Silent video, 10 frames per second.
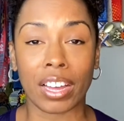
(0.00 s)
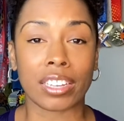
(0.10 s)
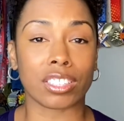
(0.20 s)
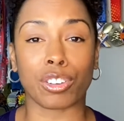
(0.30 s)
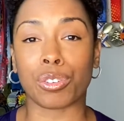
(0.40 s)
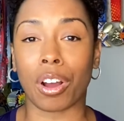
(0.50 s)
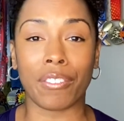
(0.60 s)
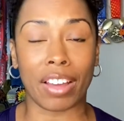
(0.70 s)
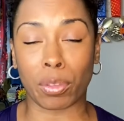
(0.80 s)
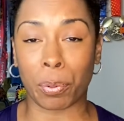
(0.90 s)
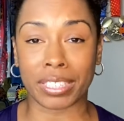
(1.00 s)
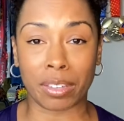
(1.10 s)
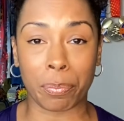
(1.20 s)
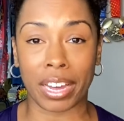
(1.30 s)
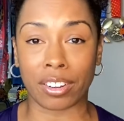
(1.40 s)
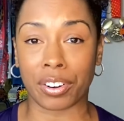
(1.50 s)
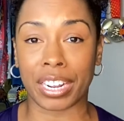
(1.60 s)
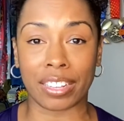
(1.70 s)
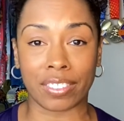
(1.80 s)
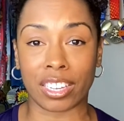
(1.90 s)
So you don't have to press a button or
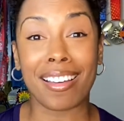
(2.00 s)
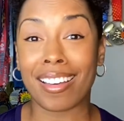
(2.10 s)
anything.